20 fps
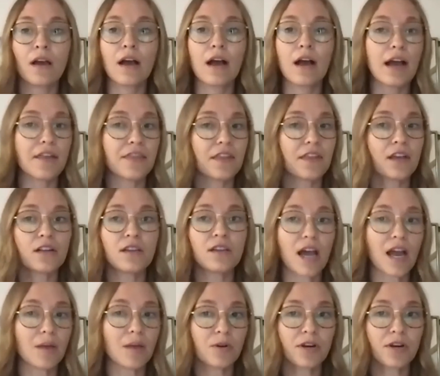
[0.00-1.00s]
I think a
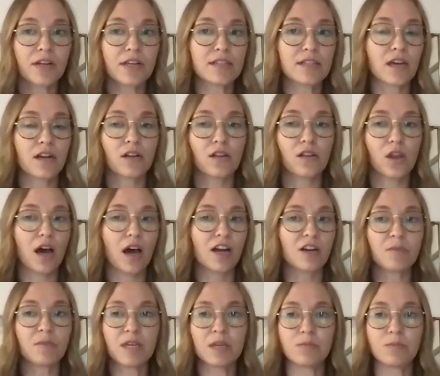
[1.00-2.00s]
library is on a lot
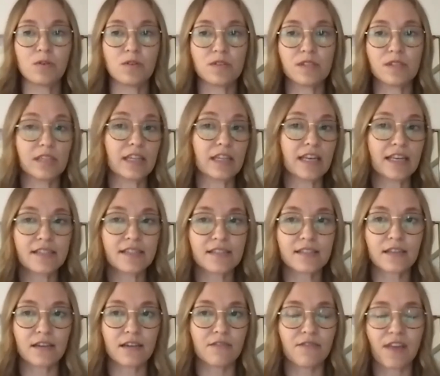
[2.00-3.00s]
of people's
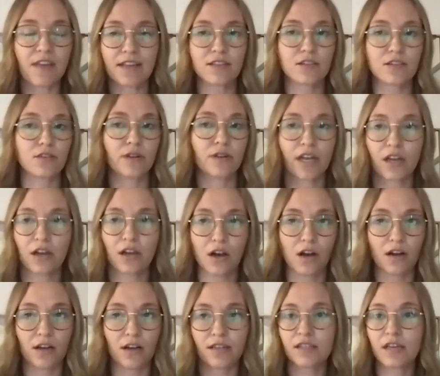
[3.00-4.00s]
lists of that's a great
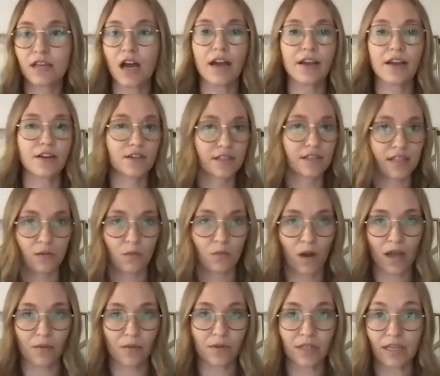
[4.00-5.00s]
cause. I understand
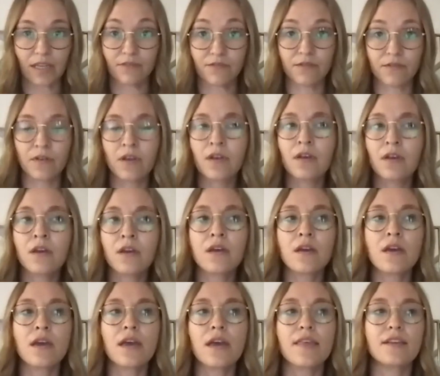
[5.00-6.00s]
why I would give.
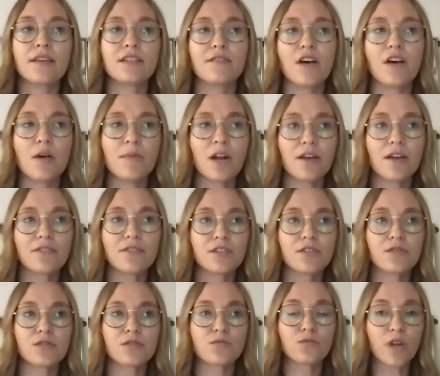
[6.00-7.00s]
The development
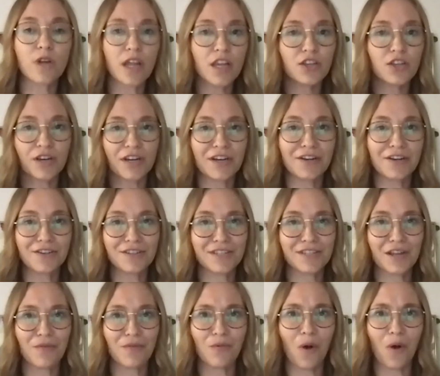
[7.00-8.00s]
officer was really trying to
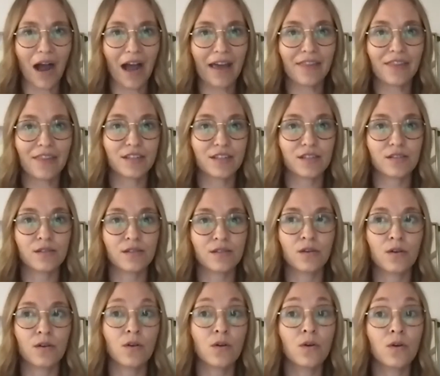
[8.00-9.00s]
understand why this
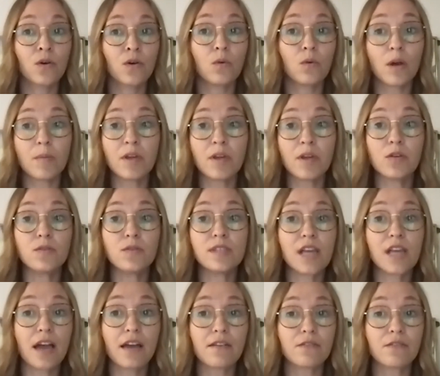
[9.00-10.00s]
woman who's
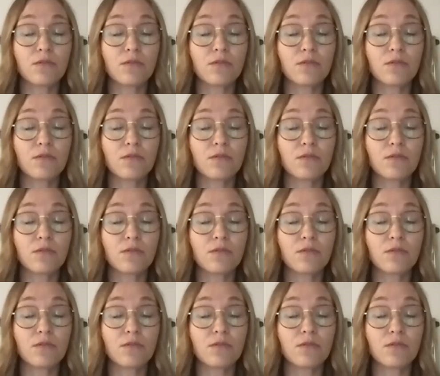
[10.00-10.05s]
not